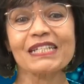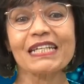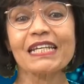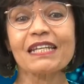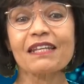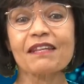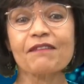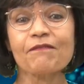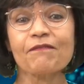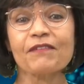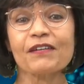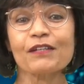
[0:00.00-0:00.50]

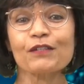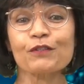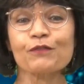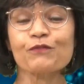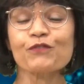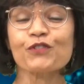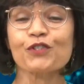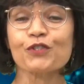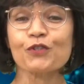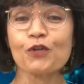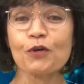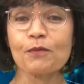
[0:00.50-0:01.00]
in the field of
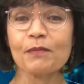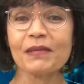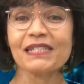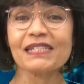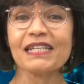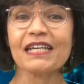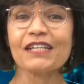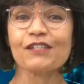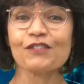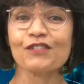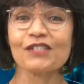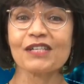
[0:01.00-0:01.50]
genomics
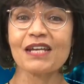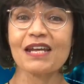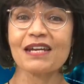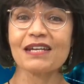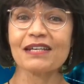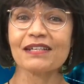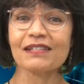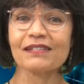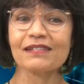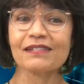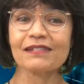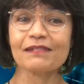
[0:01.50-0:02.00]
and
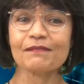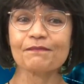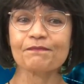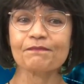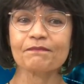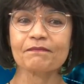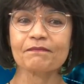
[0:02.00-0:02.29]
genetics.